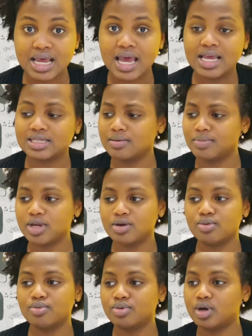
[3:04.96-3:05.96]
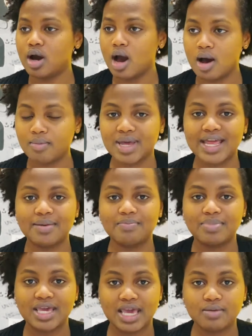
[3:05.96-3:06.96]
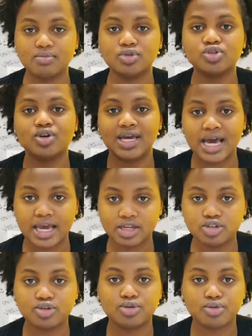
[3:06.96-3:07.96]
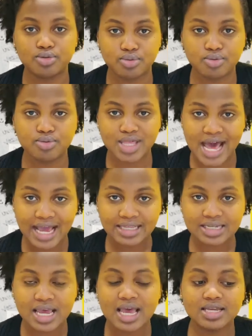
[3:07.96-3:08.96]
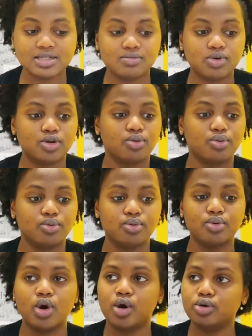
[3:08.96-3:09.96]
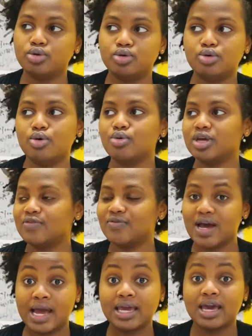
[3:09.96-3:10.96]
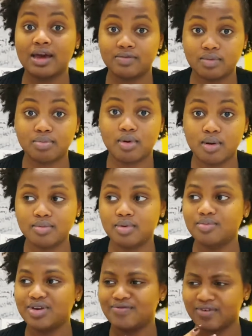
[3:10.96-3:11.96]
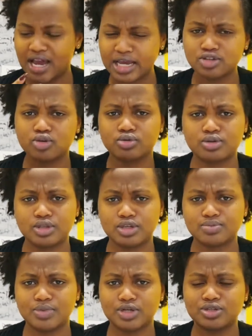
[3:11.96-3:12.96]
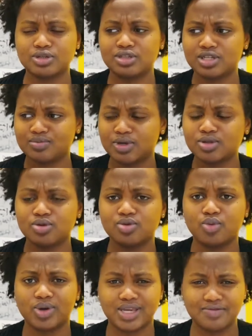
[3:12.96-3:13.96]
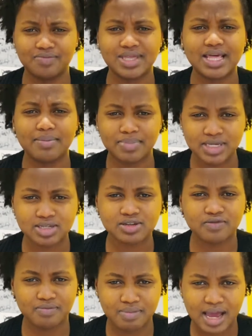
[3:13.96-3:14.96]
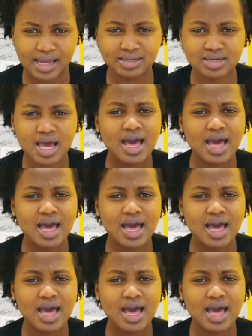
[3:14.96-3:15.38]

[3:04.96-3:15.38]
Somebody who would come and be able to guide you through that. Somebody who, if I have a problem, if I talk to this person will give me that peace of mind.